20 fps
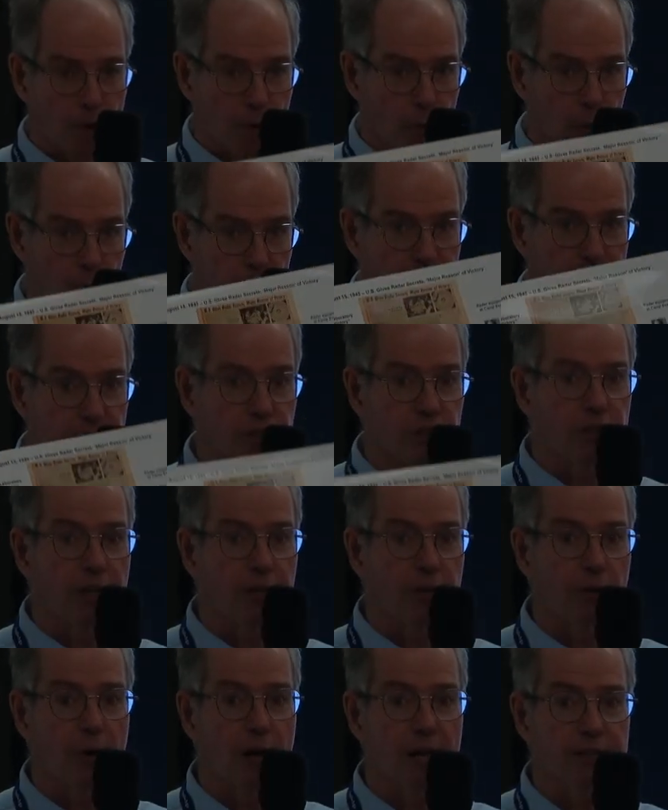with his
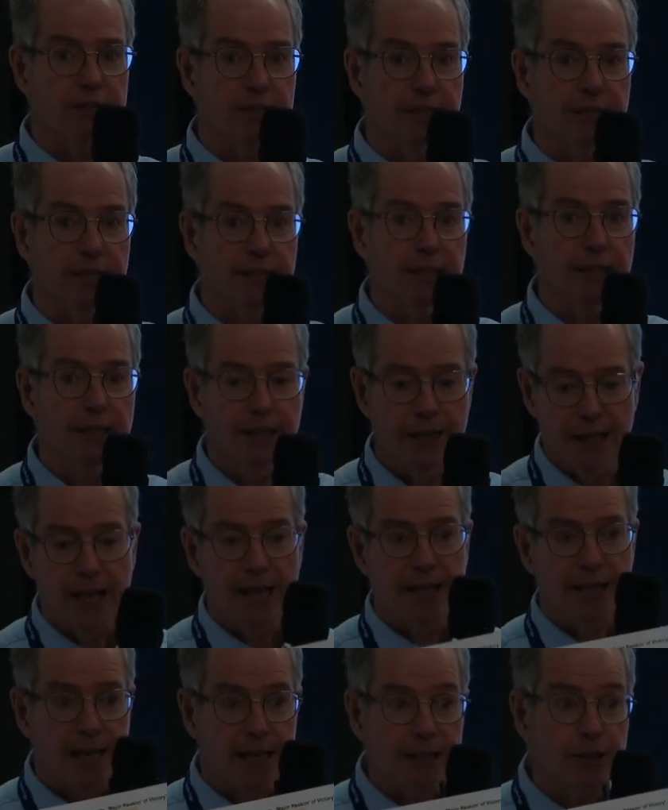generosity.
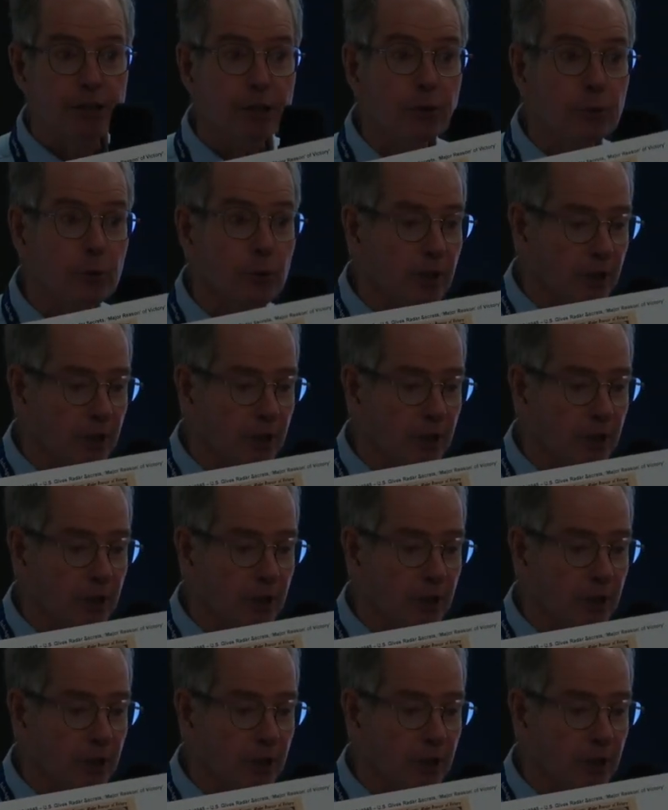Thank you.